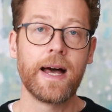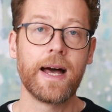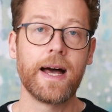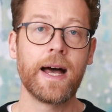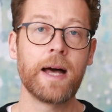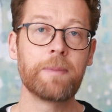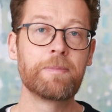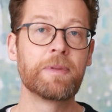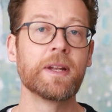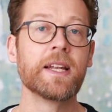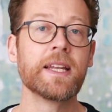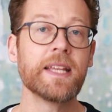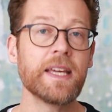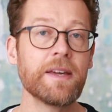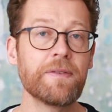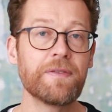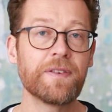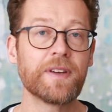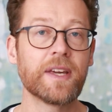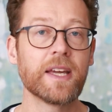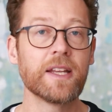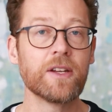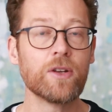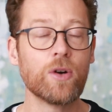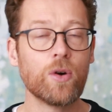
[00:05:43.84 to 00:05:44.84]
A belief
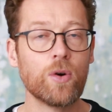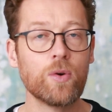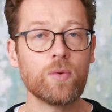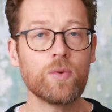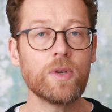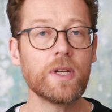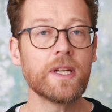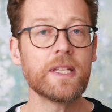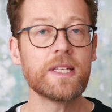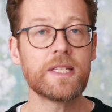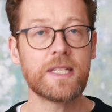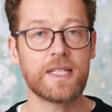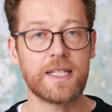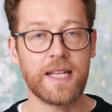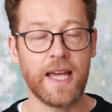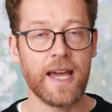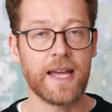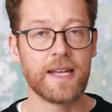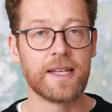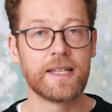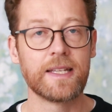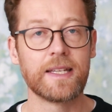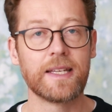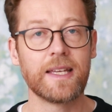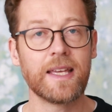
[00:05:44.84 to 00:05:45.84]
can only
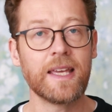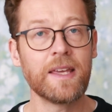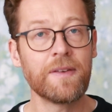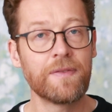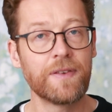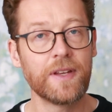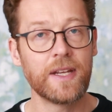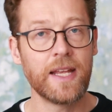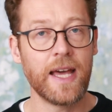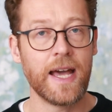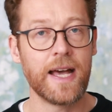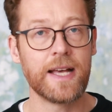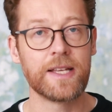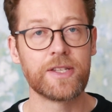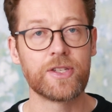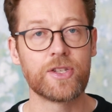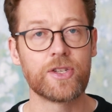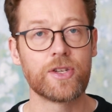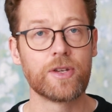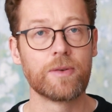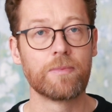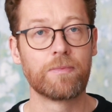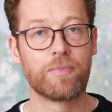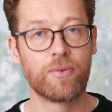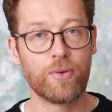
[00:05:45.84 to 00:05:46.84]
stand if it
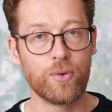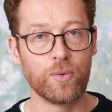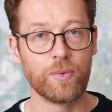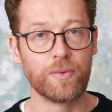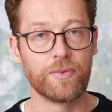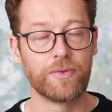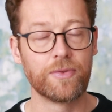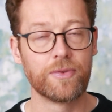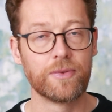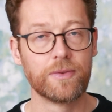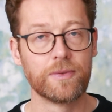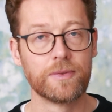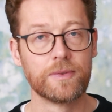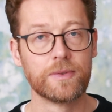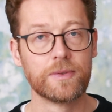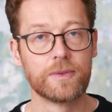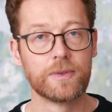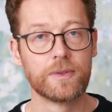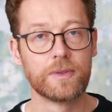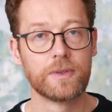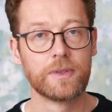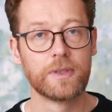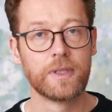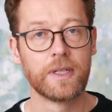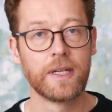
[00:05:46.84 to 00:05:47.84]
has proof.
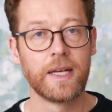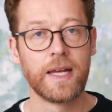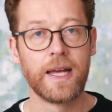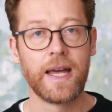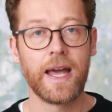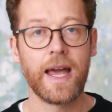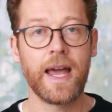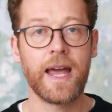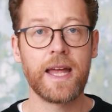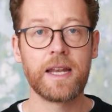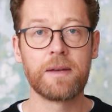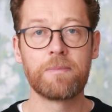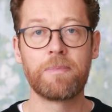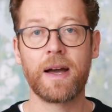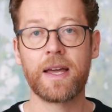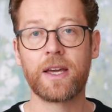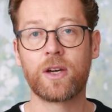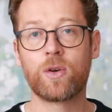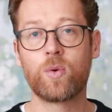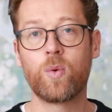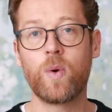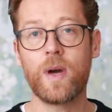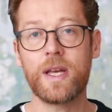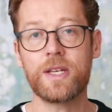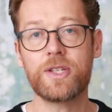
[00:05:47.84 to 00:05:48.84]
And by
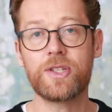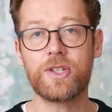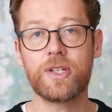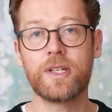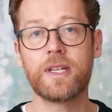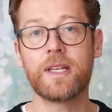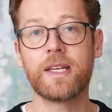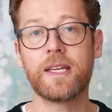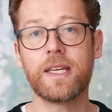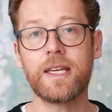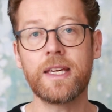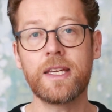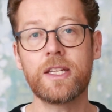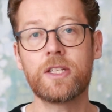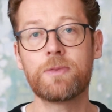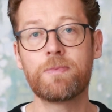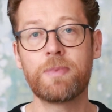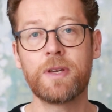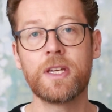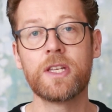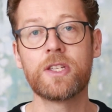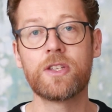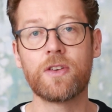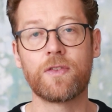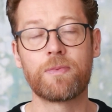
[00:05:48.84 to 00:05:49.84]
questioning each
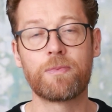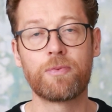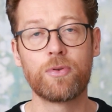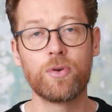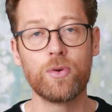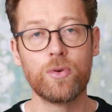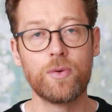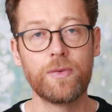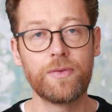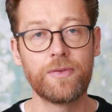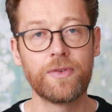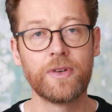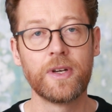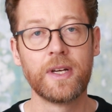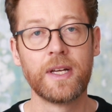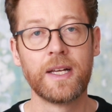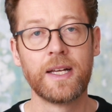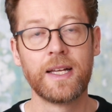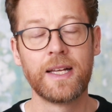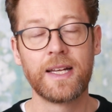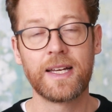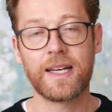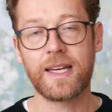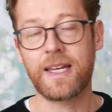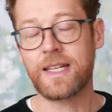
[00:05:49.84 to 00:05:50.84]
piece of proof,
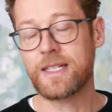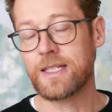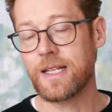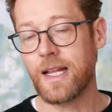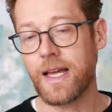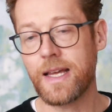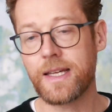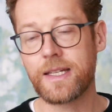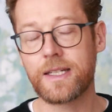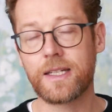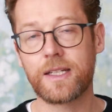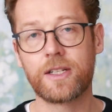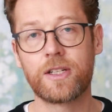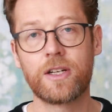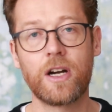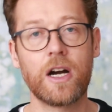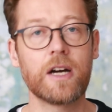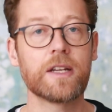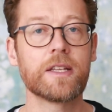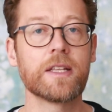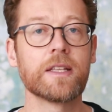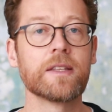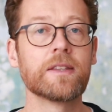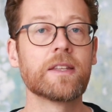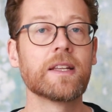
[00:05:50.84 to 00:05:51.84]
it's like
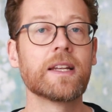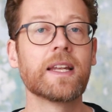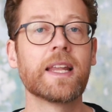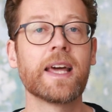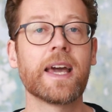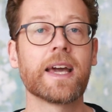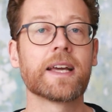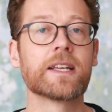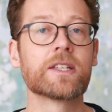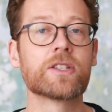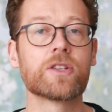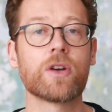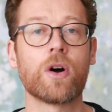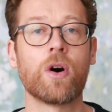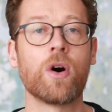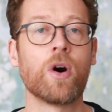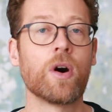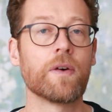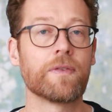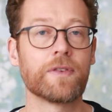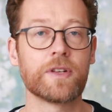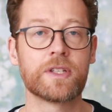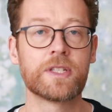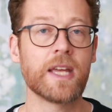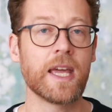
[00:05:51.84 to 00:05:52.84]
cutting the legs
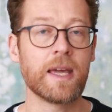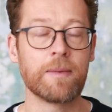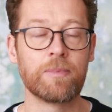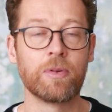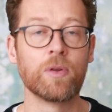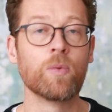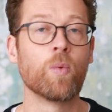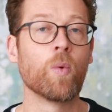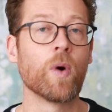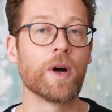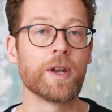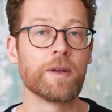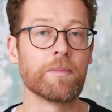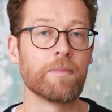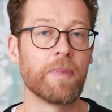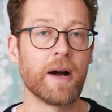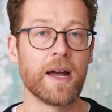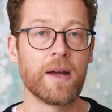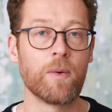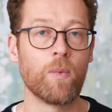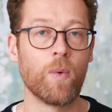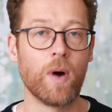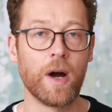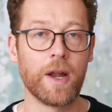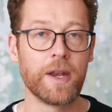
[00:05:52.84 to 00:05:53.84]
off a table one
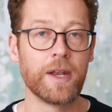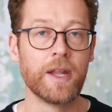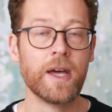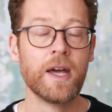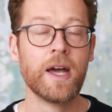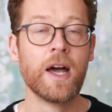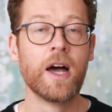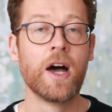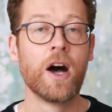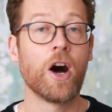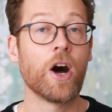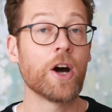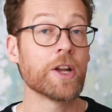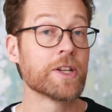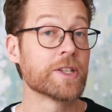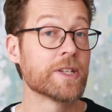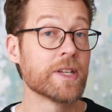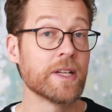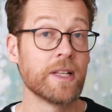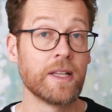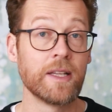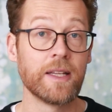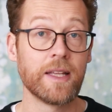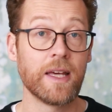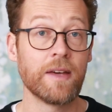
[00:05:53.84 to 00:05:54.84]
by one
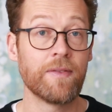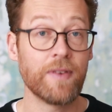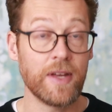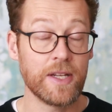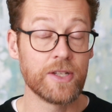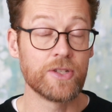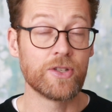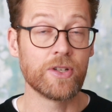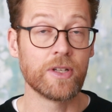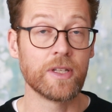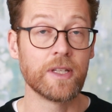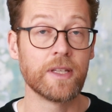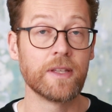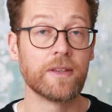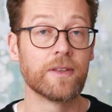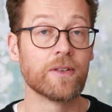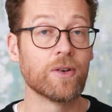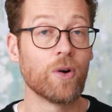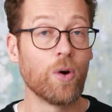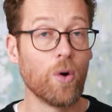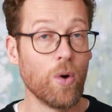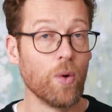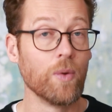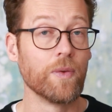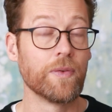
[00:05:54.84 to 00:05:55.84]
until eventually the
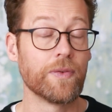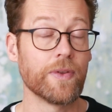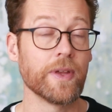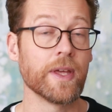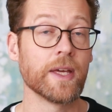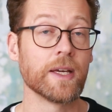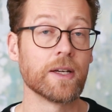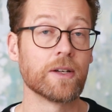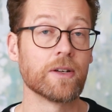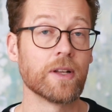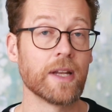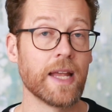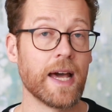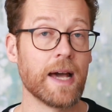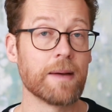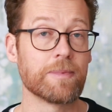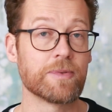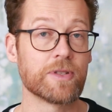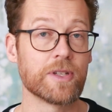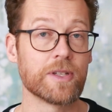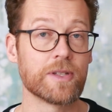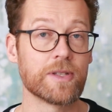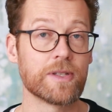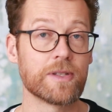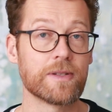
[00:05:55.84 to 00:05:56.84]
whole thing
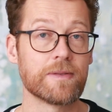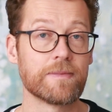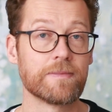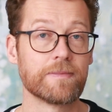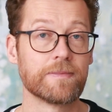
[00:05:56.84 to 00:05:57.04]
collapses.